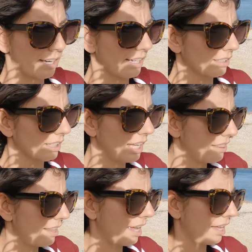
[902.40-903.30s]
Trail,
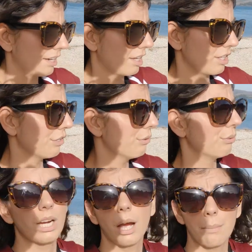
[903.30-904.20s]
and then
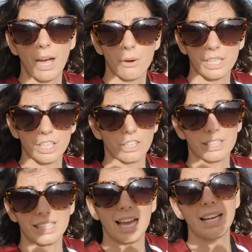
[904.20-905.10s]
you come out here
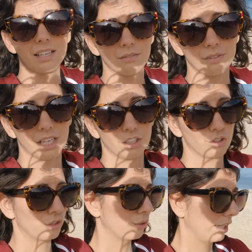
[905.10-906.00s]
at the end of the
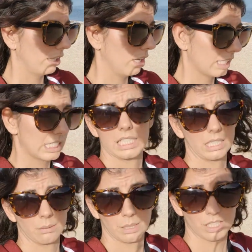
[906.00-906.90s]
Nature Trail on
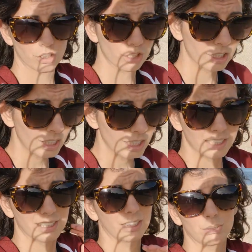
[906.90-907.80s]
Indian Beach.
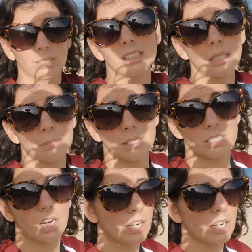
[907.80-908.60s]
And that's where the teepees